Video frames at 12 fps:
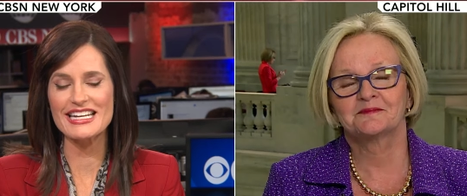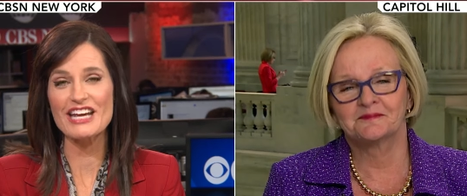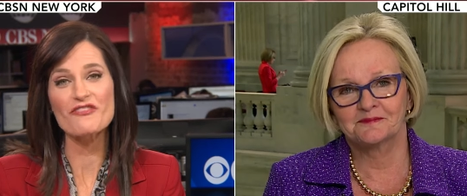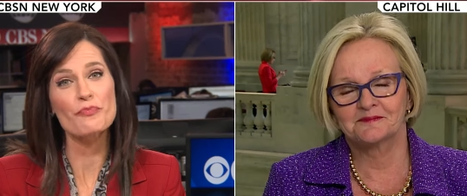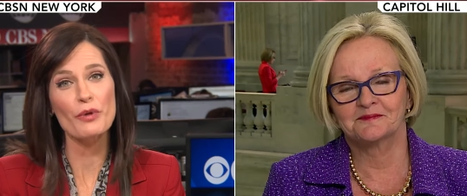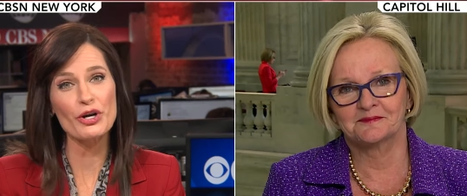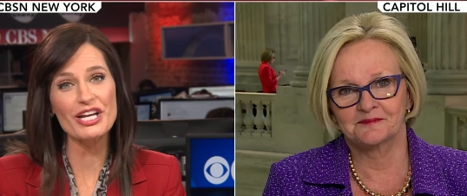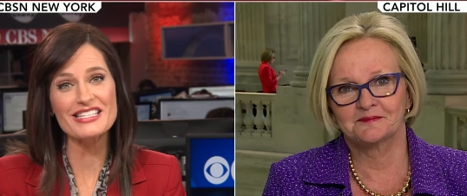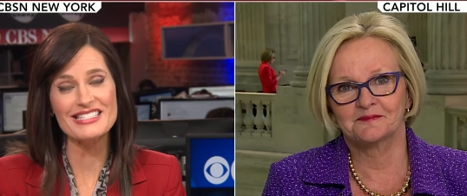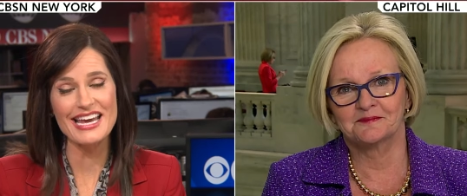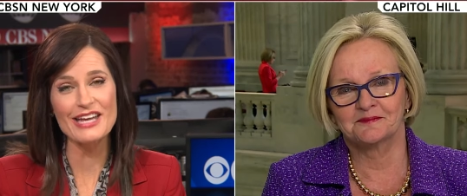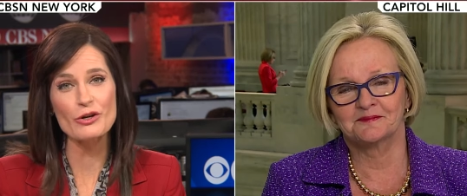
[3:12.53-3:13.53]
Speaker 1: If Bernie
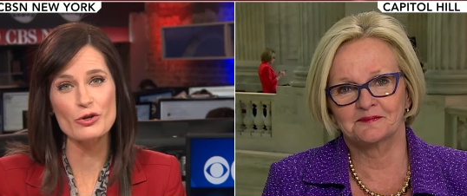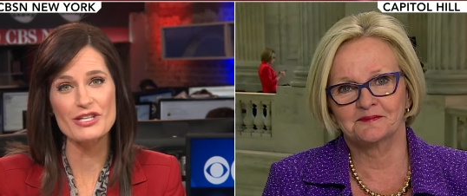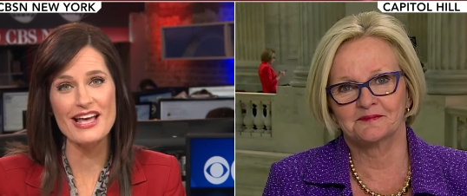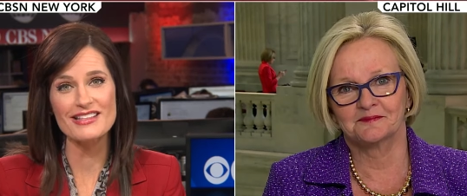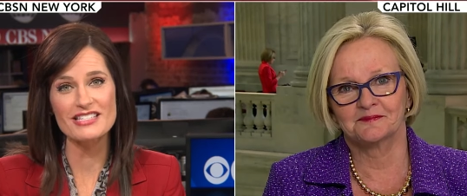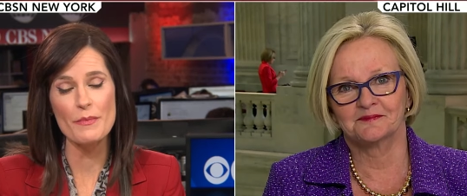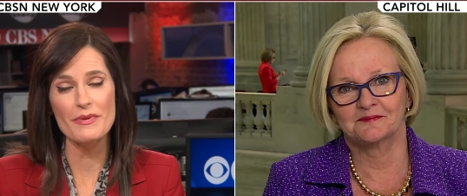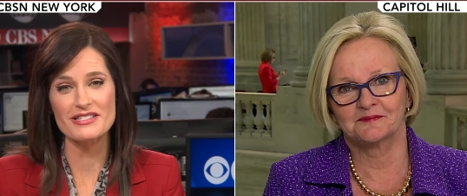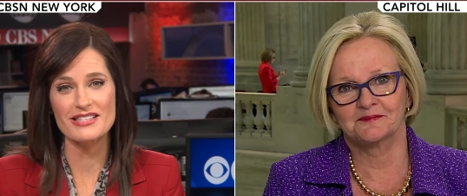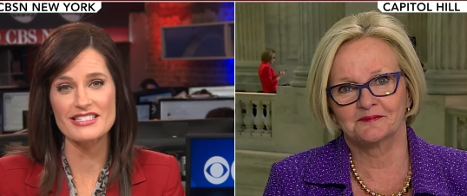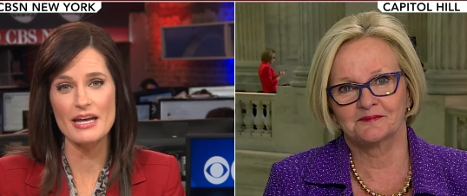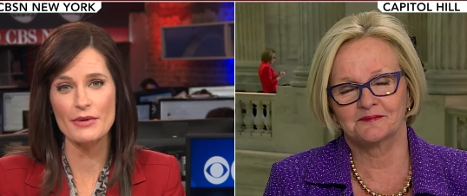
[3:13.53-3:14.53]
Sanders ends up as
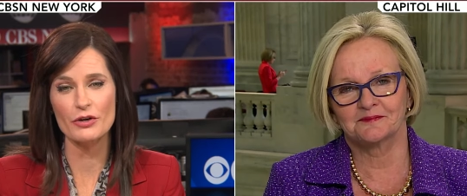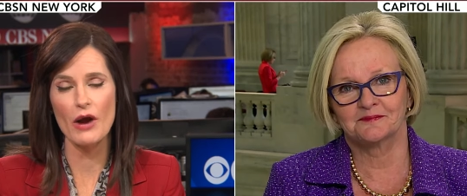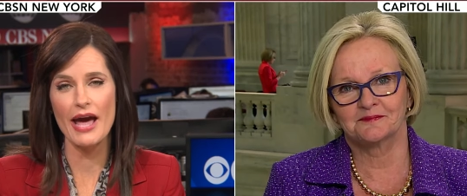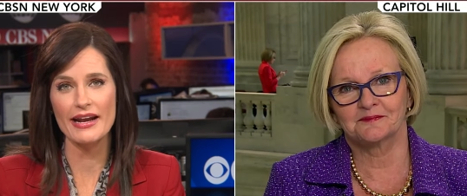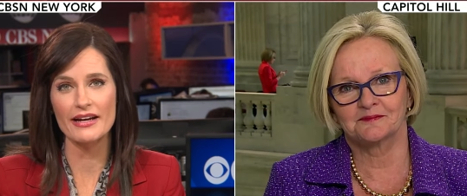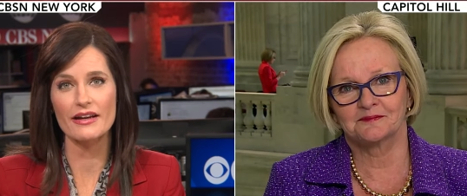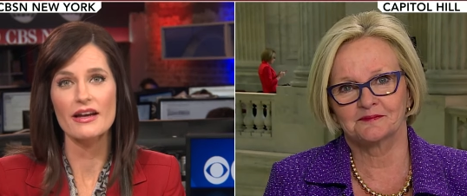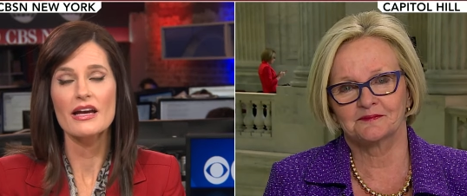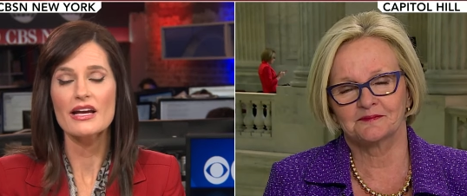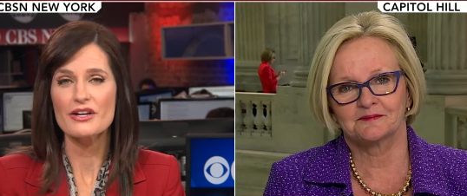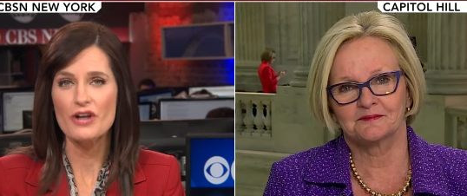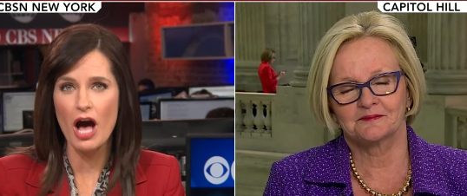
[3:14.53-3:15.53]
the Democratic
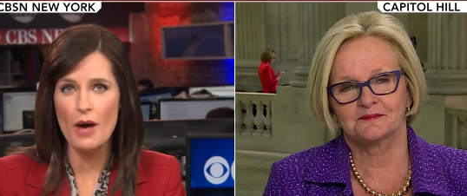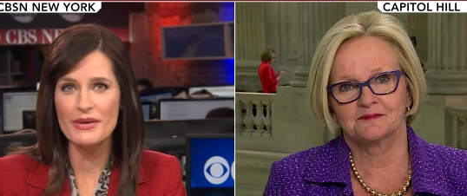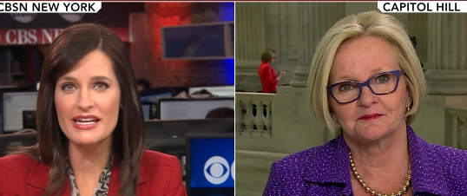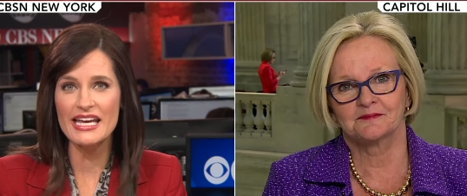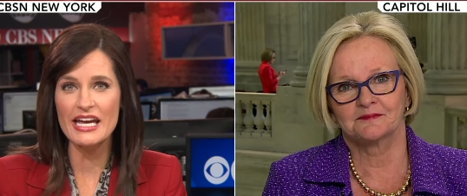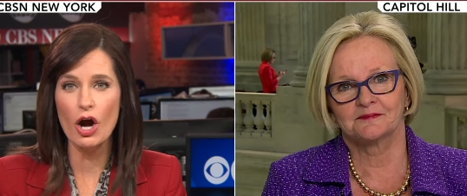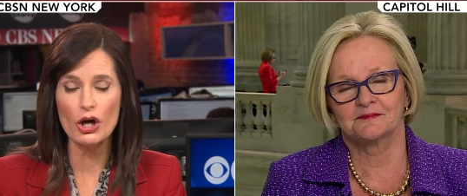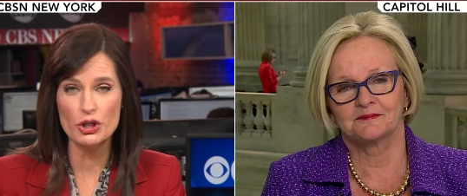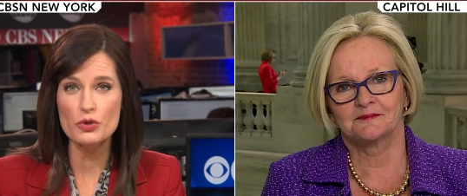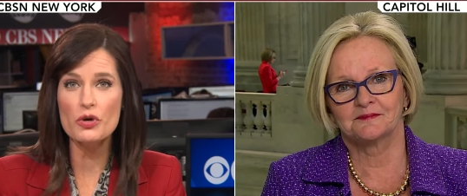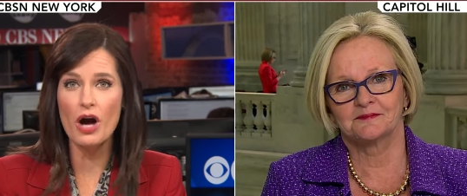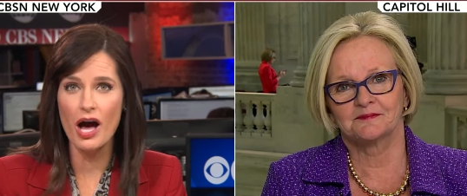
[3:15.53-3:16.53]
nominee, are
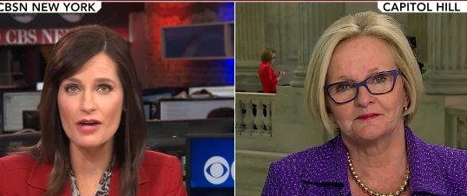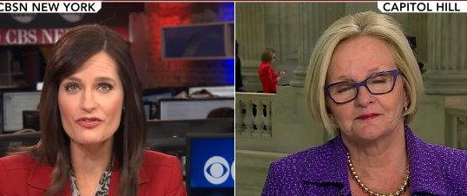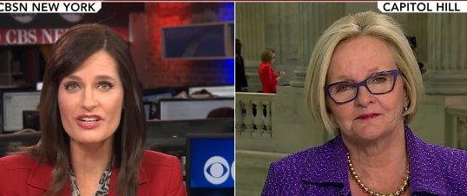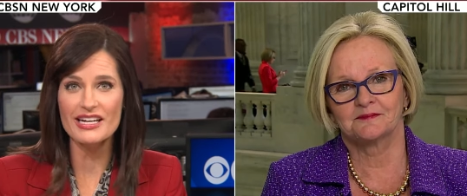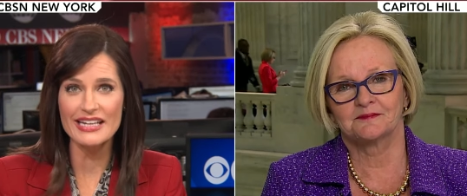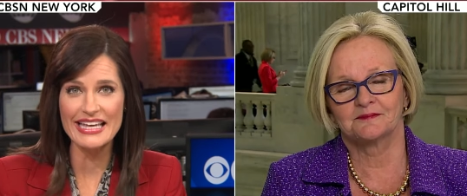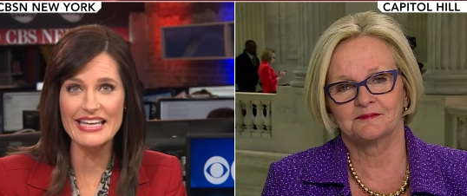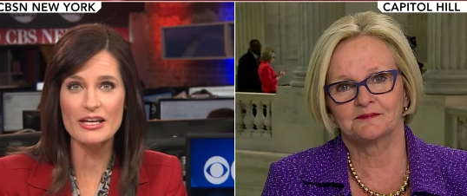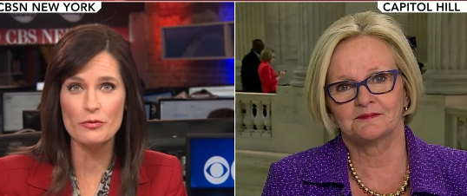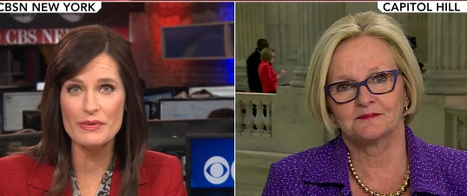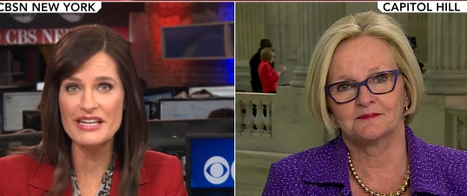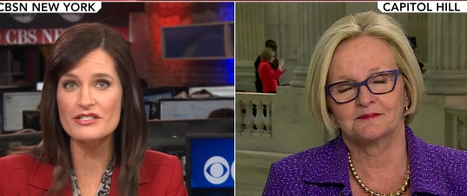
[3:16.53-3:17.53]
you confident he
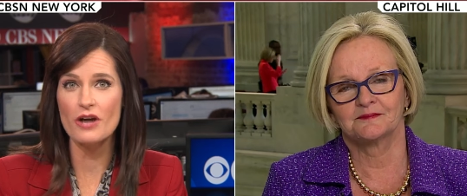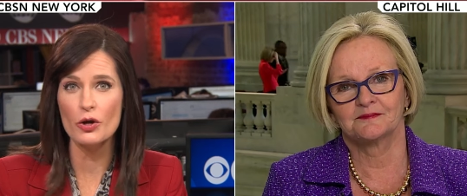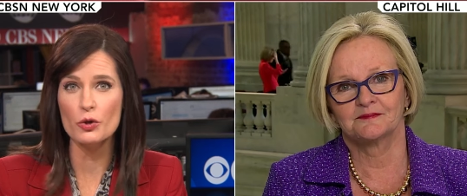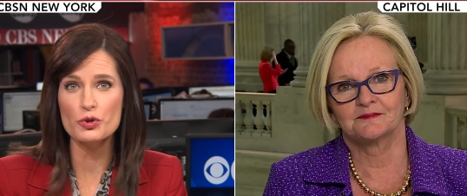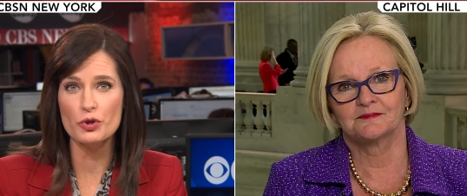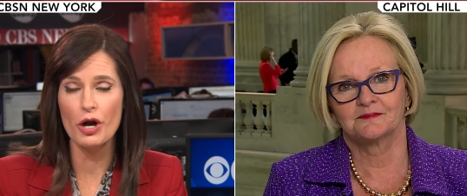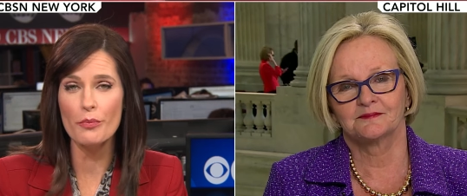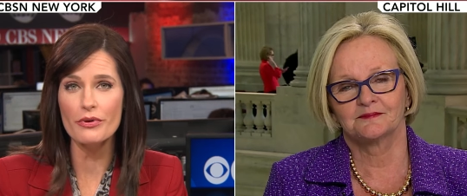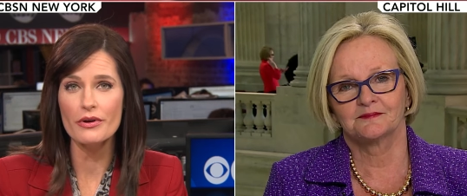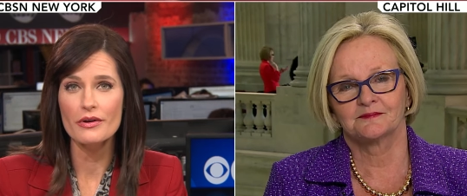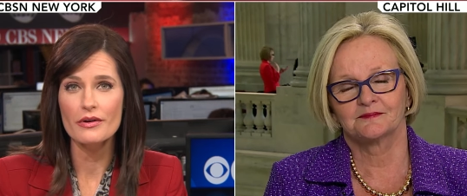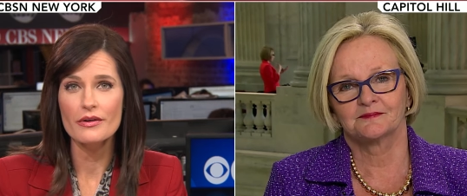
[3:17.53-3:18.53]
can beat Donald Trump?
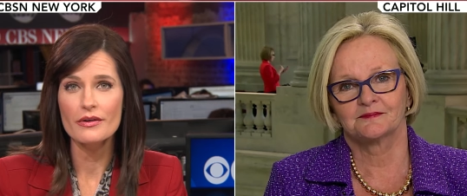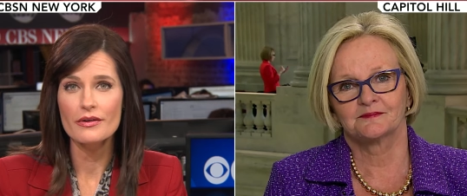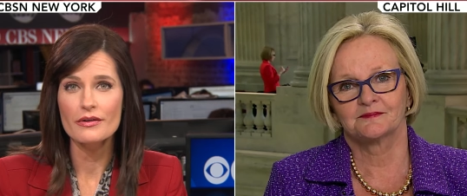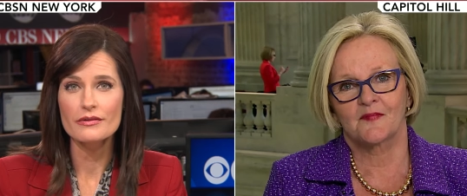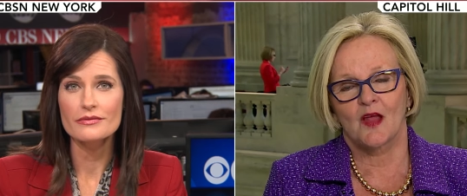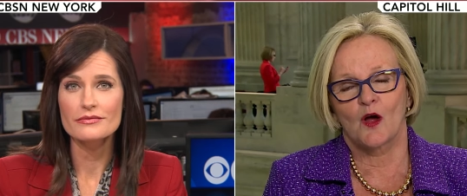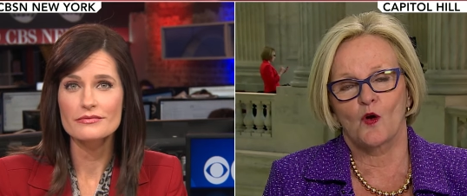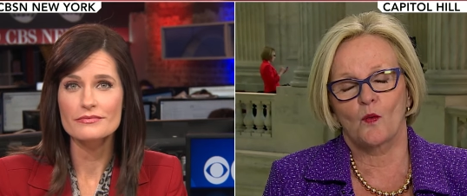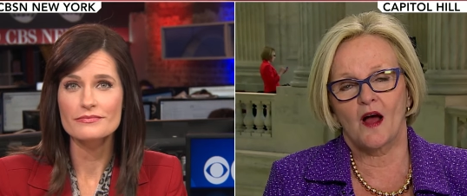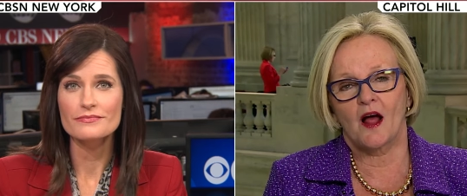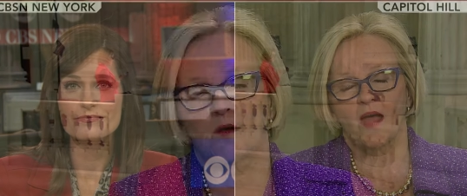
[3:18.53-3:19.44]
Well, I